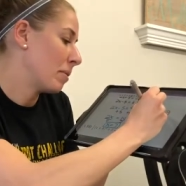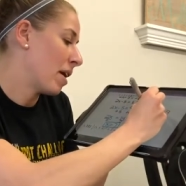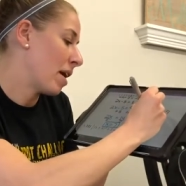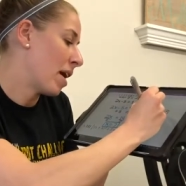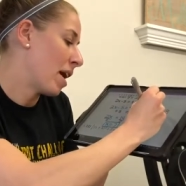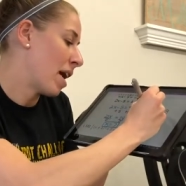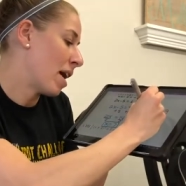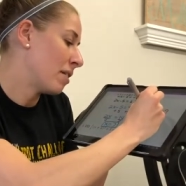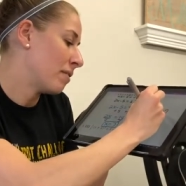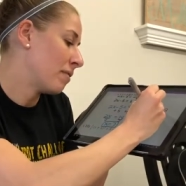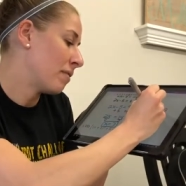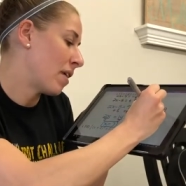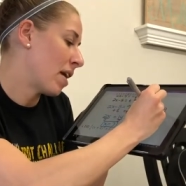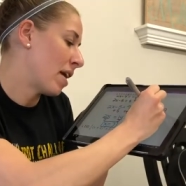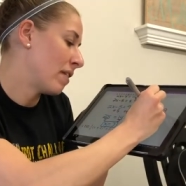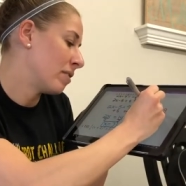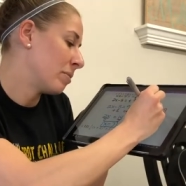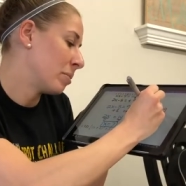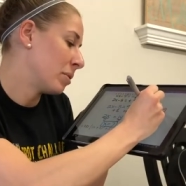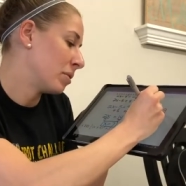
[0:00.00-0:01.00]
add
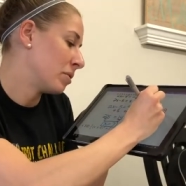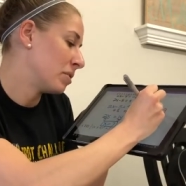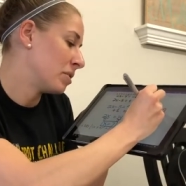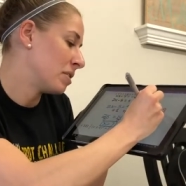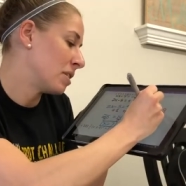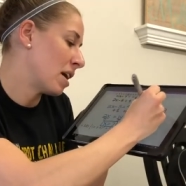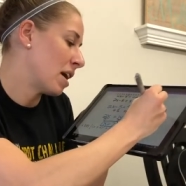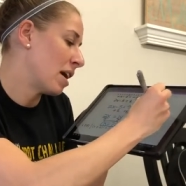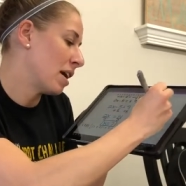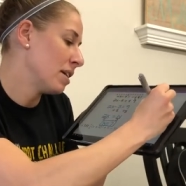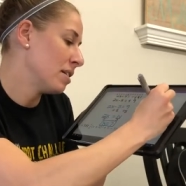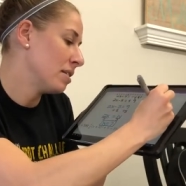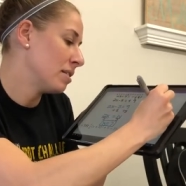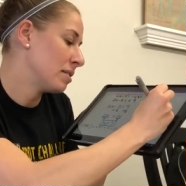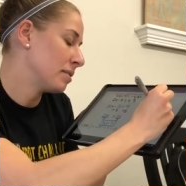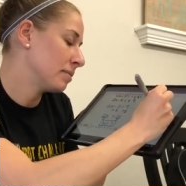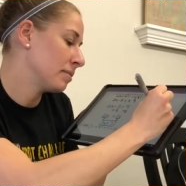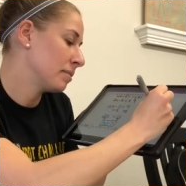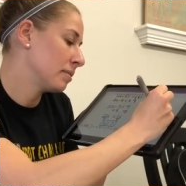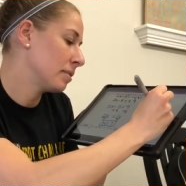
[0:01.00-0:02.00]
5 to both sides.
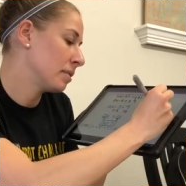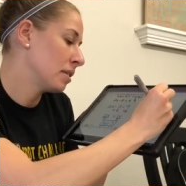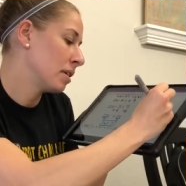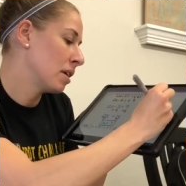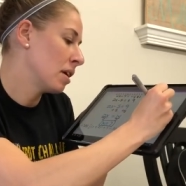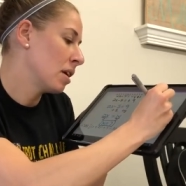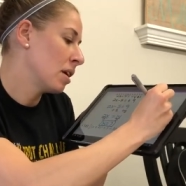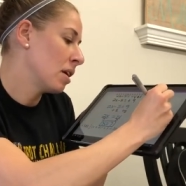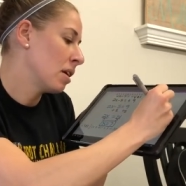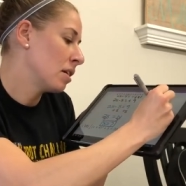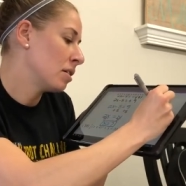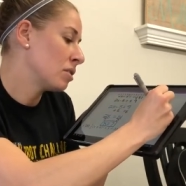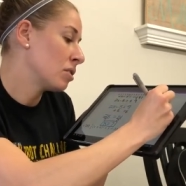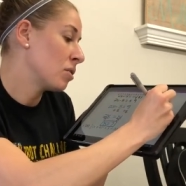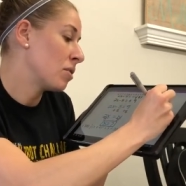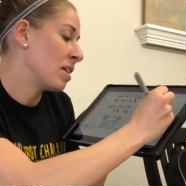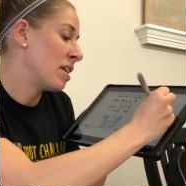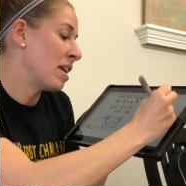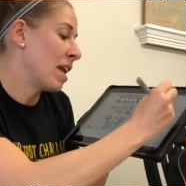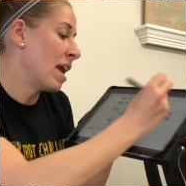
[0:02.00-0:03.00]
So
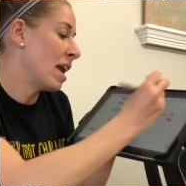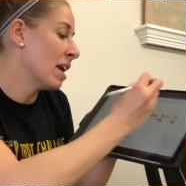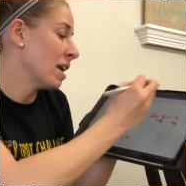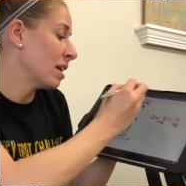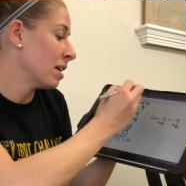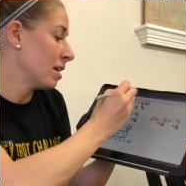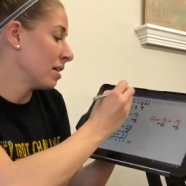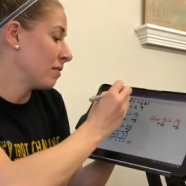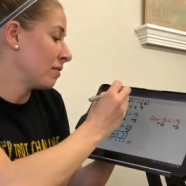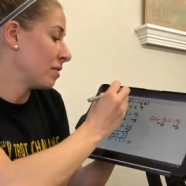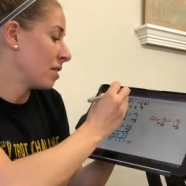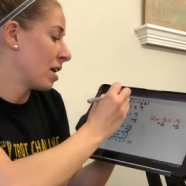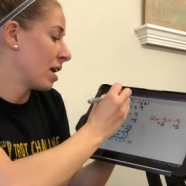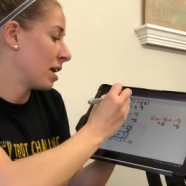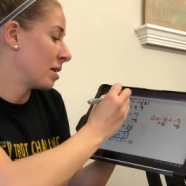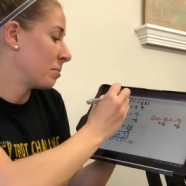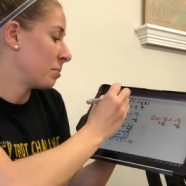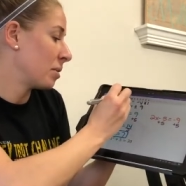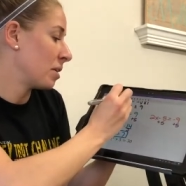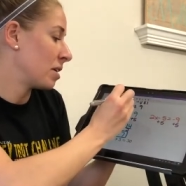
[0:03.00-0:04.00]
a negative
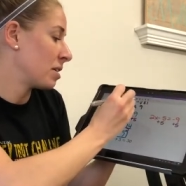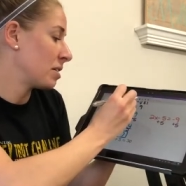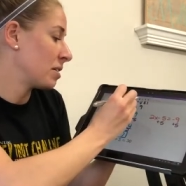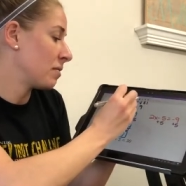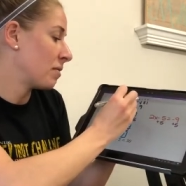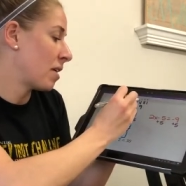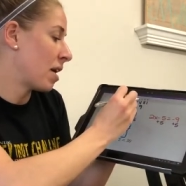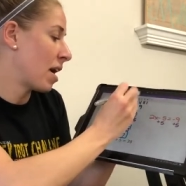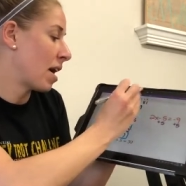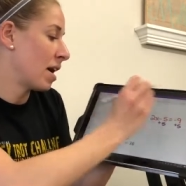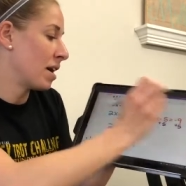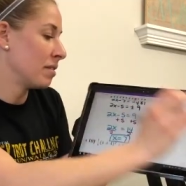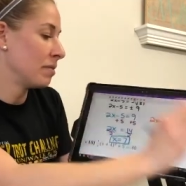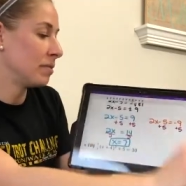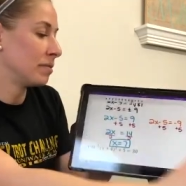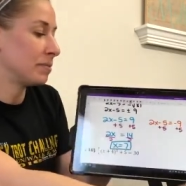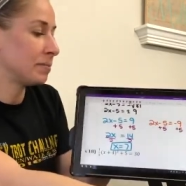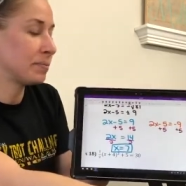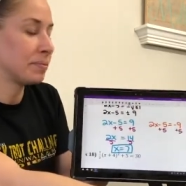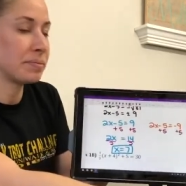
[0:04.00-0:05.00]
9 plus 5
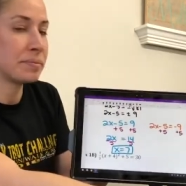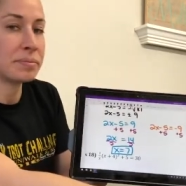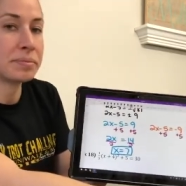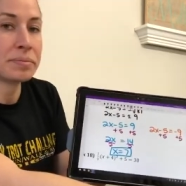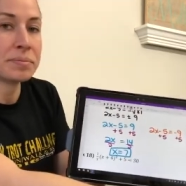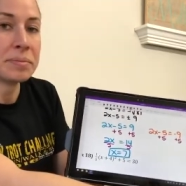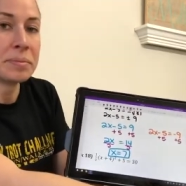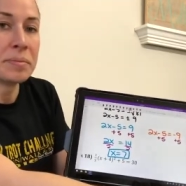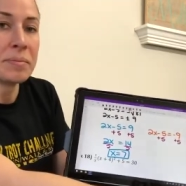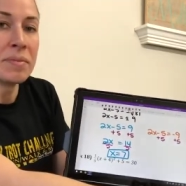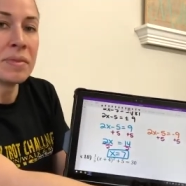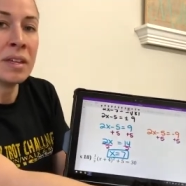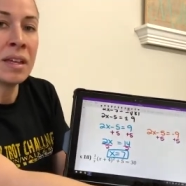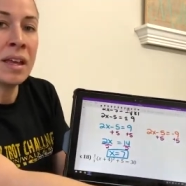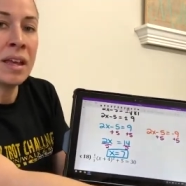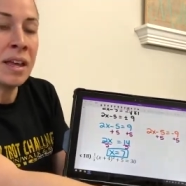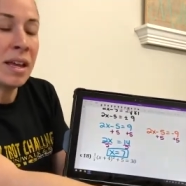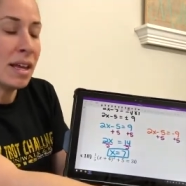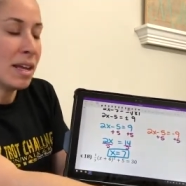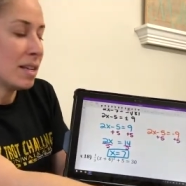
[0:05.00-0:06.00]

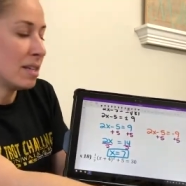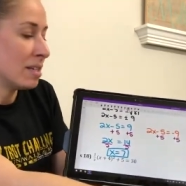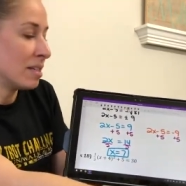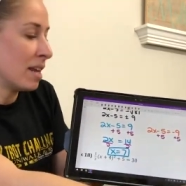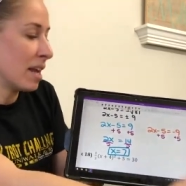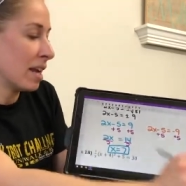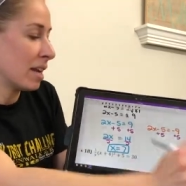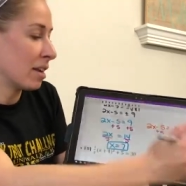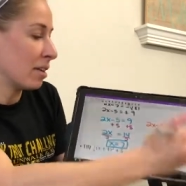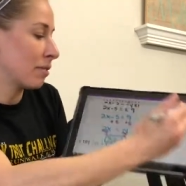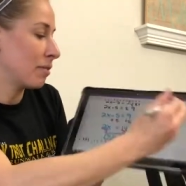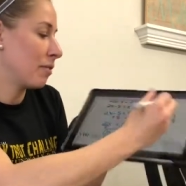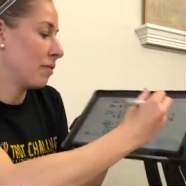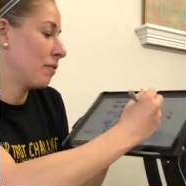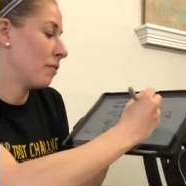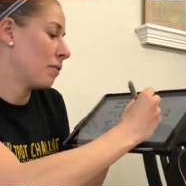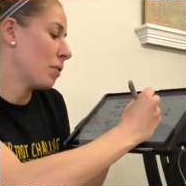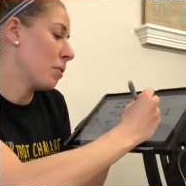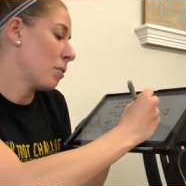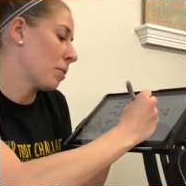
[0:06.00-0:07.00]
is negative
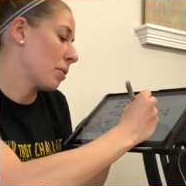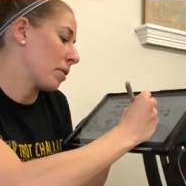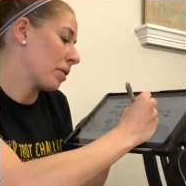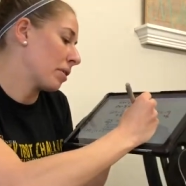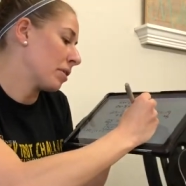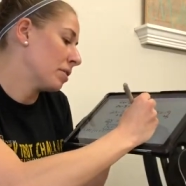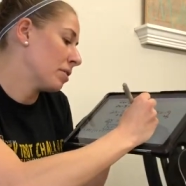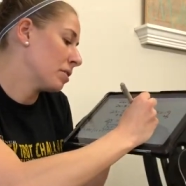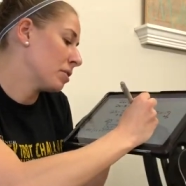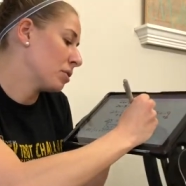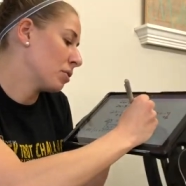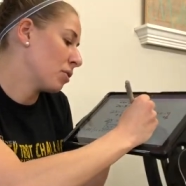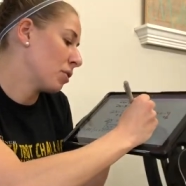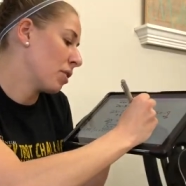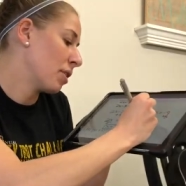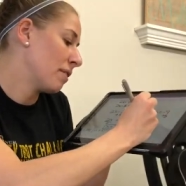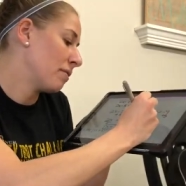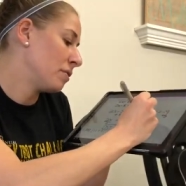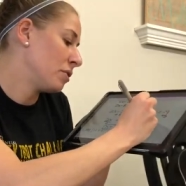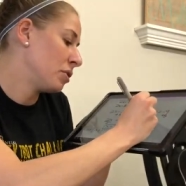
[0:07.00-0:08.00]
4. So
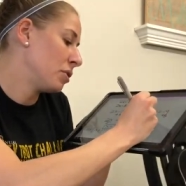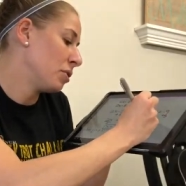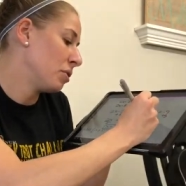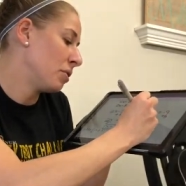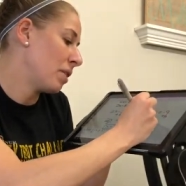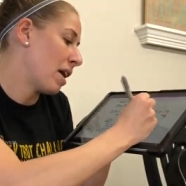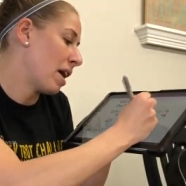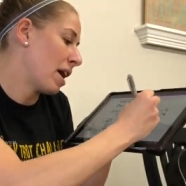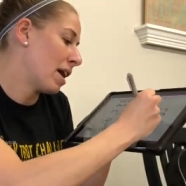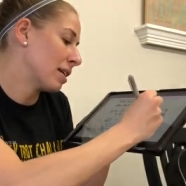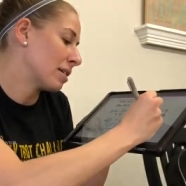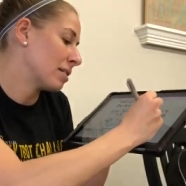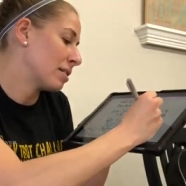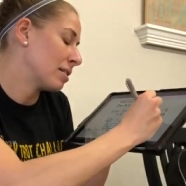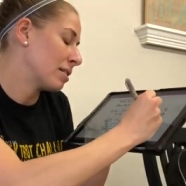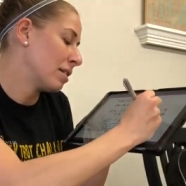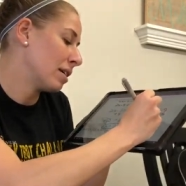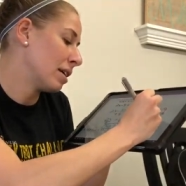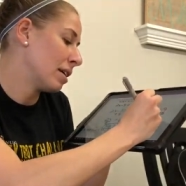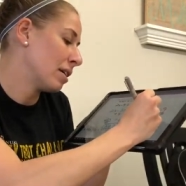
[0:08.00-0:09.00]
you have
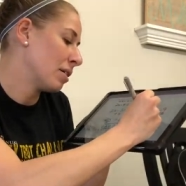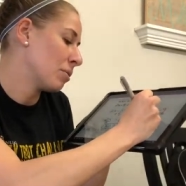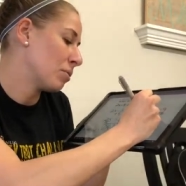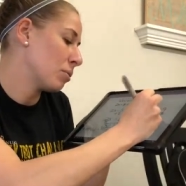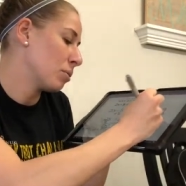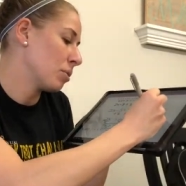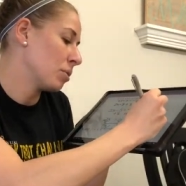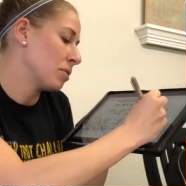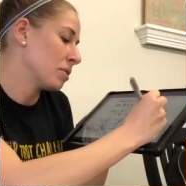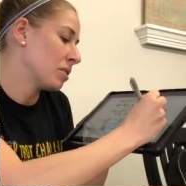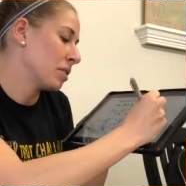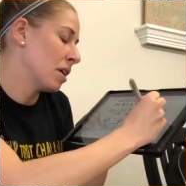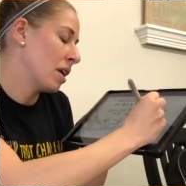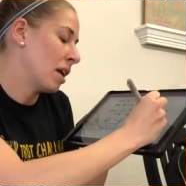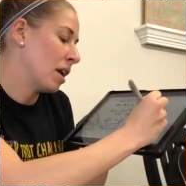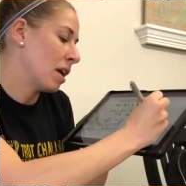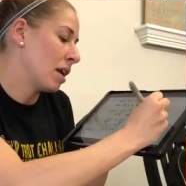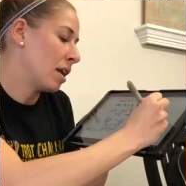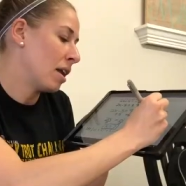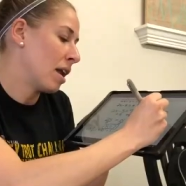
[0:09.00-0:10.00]
2x equals
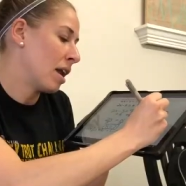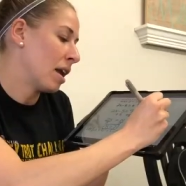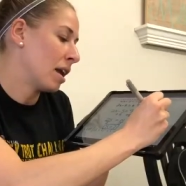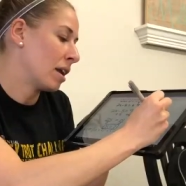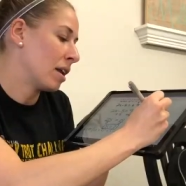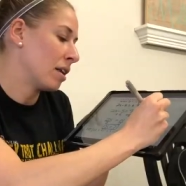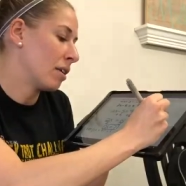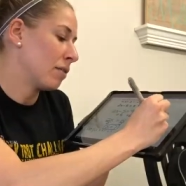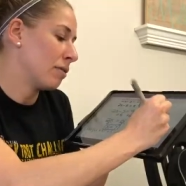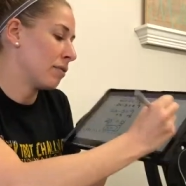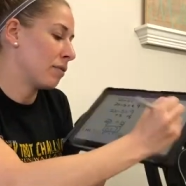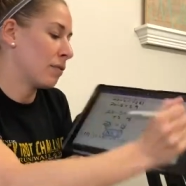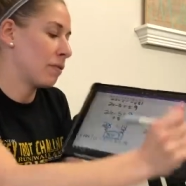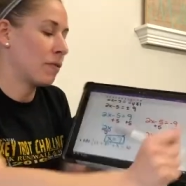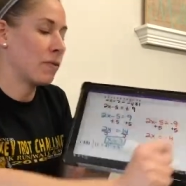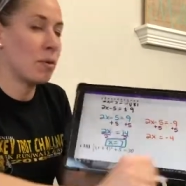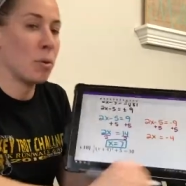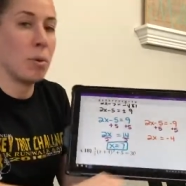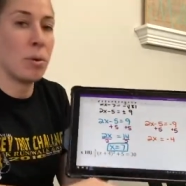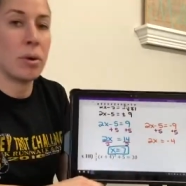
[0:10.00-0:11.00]
negative
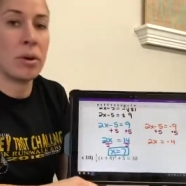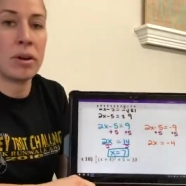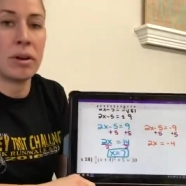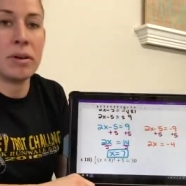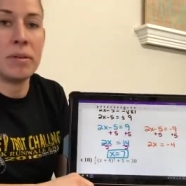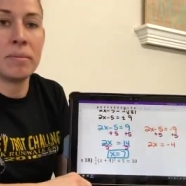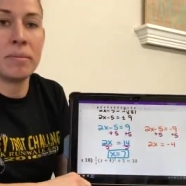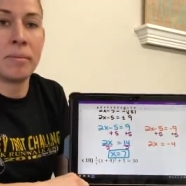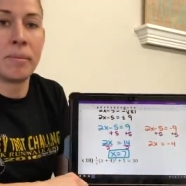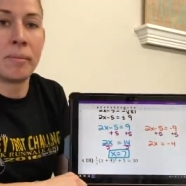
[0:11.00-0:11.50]
4.